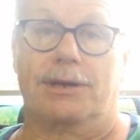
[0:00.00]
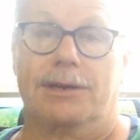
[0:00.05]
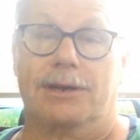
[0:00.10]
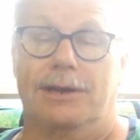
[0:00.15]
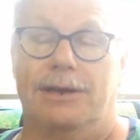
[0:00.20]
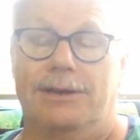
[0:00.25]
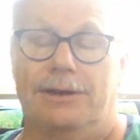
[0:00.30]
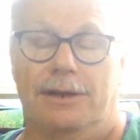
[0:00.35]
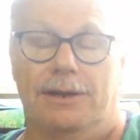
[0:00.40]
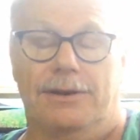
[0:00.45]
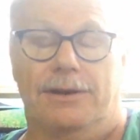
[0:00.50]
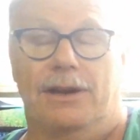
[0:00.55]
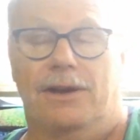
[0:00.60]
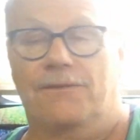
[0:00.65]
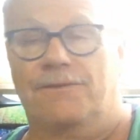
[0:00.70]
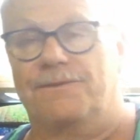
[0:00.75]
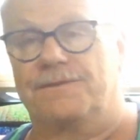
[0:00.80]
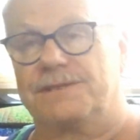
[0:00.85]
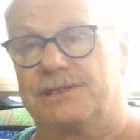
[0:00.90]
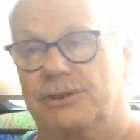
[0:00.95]
and
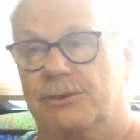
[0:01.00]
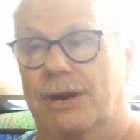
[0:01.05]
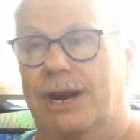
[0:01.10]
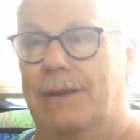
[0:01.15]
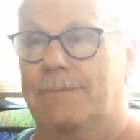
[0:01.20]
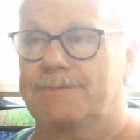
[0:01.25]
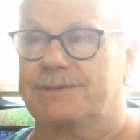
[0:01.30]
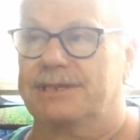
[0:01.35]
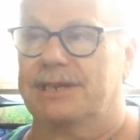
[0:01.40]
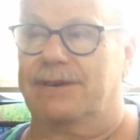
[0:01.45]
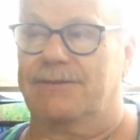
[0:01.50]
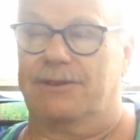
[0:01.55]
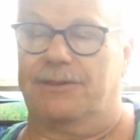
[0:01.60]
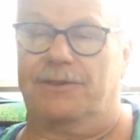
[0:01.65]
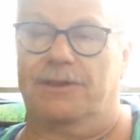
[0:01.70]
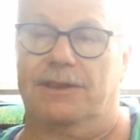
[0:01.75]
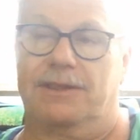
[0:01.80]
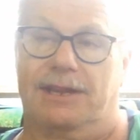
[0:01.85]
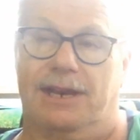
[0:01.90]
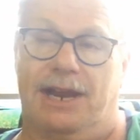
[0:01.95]
enough scraps and
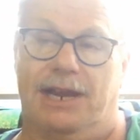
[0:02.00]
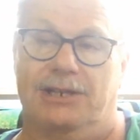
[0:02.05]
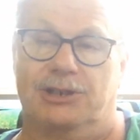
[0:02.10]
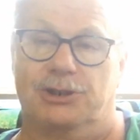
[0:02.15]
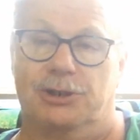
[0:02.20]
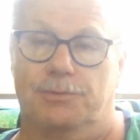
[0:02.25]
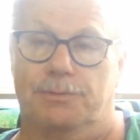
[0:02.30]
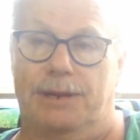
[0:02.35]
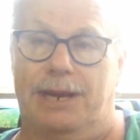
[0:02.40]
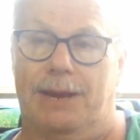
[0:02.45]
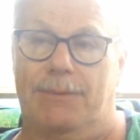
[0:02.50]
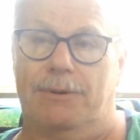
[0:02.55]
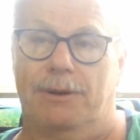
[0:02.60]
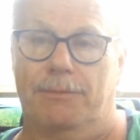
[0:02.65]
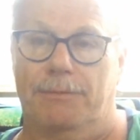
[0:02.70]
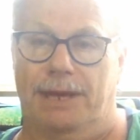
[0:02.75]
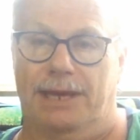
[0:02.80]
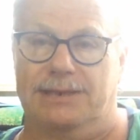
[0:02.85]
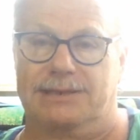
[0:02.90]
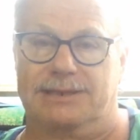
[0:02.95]
everything that I should be able to
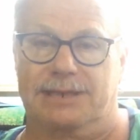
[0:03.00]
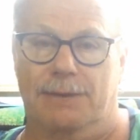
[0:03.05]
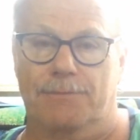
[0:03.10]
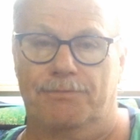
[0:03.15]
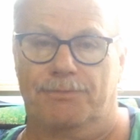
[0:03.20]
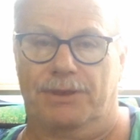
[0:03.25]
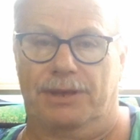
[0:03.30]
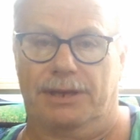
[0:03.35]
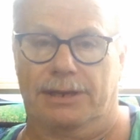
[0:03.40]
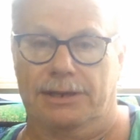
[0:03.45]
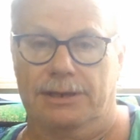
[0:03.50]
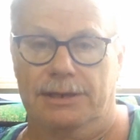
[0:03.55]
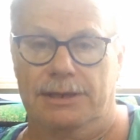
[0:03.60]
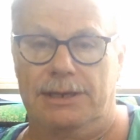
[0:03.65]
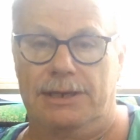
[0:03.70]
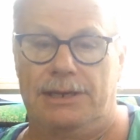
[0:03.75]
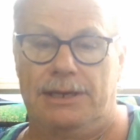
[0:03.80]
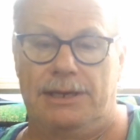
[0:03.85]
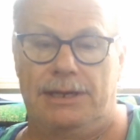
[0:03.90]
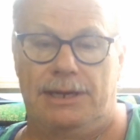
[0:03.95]
make something.
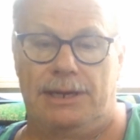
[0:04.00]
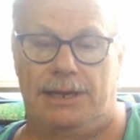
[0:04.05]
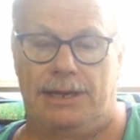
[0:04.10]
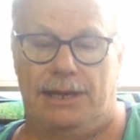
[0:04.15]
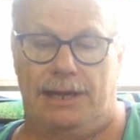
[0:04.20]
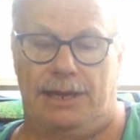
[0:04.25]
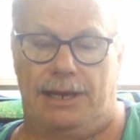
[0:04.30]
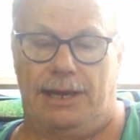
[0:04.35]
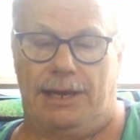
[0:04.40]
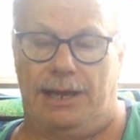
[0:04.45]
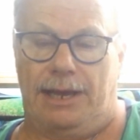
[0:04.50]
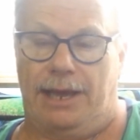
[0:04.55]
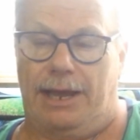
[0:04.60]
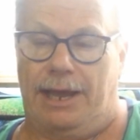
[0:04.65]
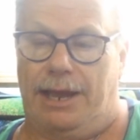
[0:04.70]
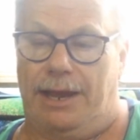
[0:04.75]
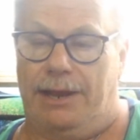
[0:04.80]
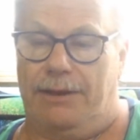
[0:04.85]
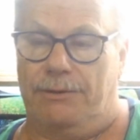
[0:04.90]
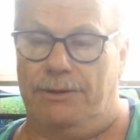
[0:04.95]

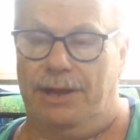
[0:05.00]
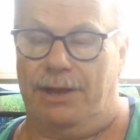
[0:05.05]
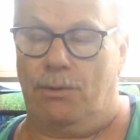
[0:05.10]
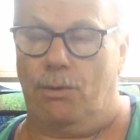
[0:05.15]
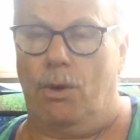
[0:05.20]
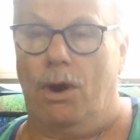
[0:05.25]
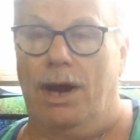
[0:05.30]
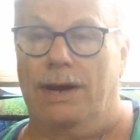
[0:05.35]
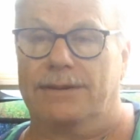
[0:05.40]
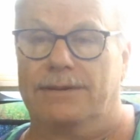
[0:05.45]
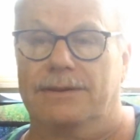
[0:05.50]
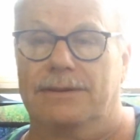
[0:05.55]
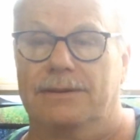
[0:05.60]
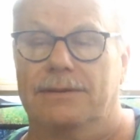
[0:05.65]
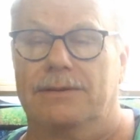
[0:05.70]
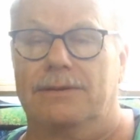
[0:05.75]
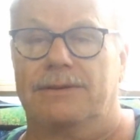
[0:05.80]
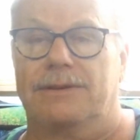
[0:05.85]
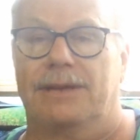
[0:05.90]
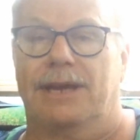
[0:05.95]
And they want
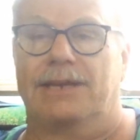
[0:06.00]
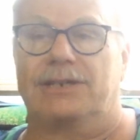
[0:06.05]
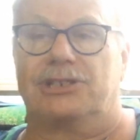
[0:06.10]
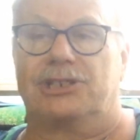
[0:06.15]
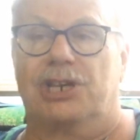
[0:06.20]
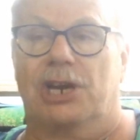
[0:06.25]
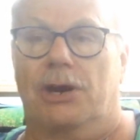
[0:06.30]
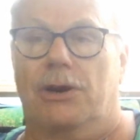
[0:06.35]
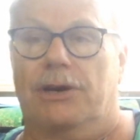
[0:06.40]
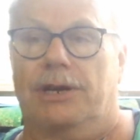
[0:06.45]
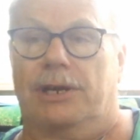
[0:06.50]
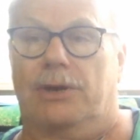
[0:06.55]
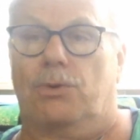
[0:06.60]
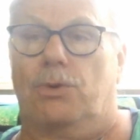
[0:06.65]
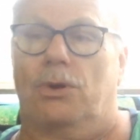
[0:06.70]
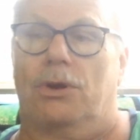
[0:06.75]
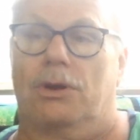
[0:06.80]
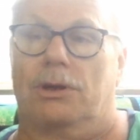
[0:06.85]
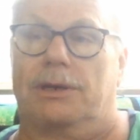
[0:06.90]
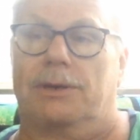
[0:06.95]
that charity
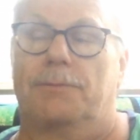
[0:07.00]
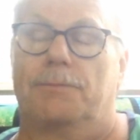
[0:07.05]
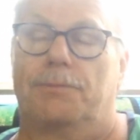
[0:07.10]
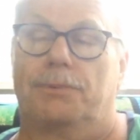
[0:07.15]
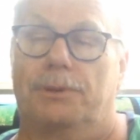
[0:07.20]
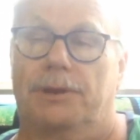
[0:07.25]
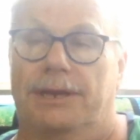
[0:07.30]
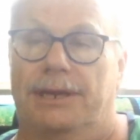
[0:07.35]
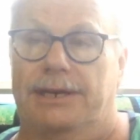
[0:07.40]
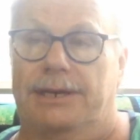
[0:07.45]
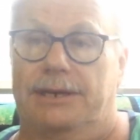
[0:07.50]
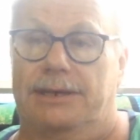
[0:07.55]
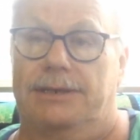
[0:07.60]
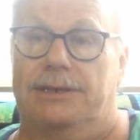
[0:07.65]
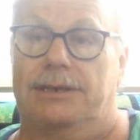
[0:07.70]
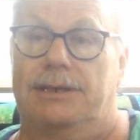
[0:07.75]
quilt completed